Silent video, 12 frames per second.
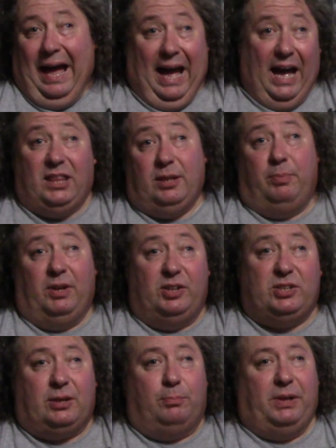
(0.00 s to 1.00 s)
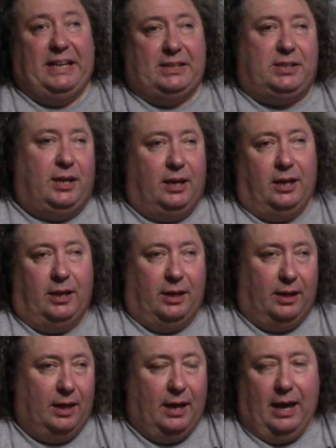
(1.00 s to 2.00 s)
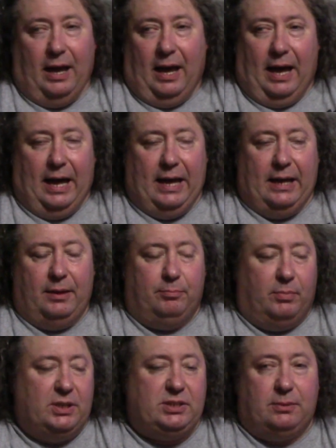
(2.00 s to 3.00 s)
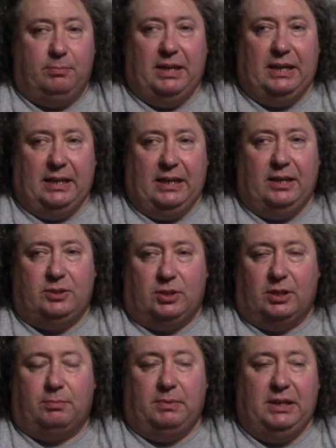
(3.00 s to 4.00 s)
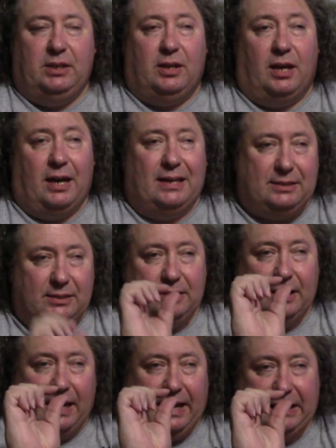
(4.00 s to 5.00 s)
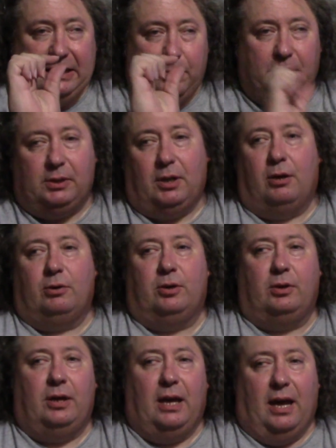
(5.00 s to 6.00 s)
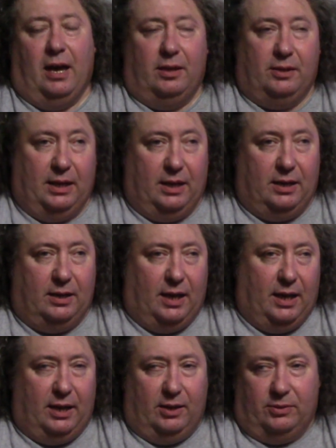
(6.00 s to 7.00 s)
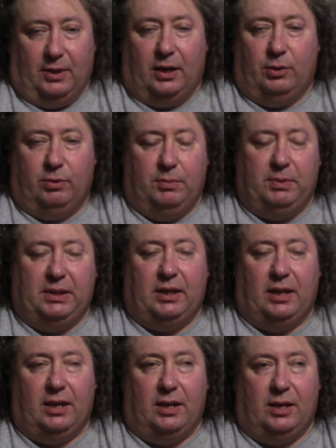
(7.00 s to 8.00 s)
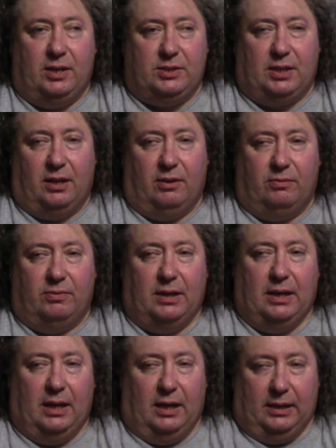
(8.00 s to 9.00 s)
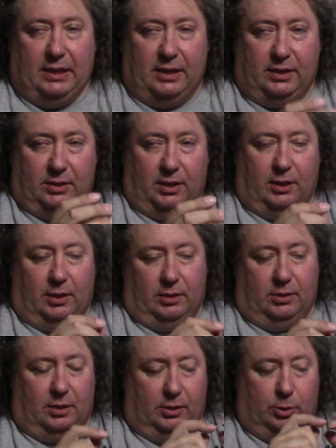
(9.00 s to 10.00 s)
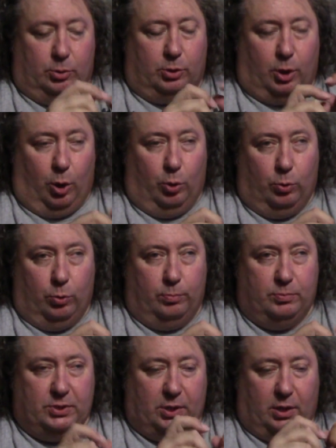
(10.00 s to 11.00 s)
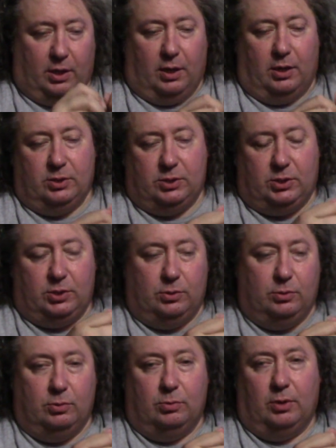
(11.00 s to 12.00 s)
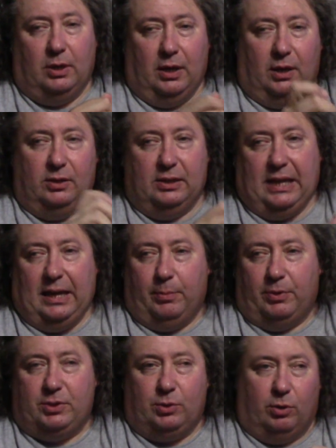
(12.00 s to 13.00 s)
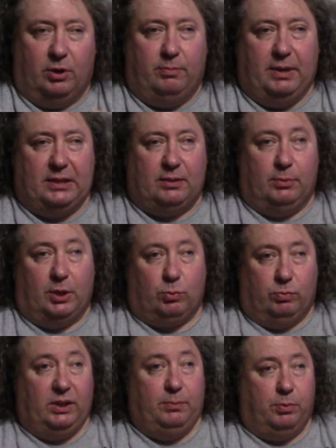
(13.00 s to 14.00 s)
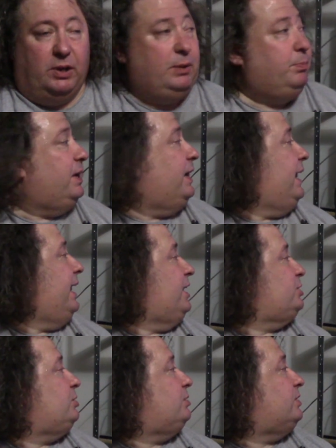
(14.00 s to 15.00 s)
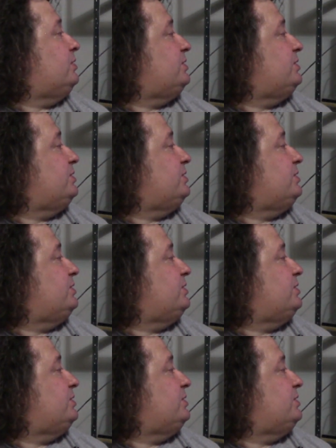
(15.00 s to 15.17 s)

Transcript: And the build is complete. I must admit it took me a tiny bit longer than I thought it would because of getting the little combs onto the cables in order to make them look really pretty. But as you can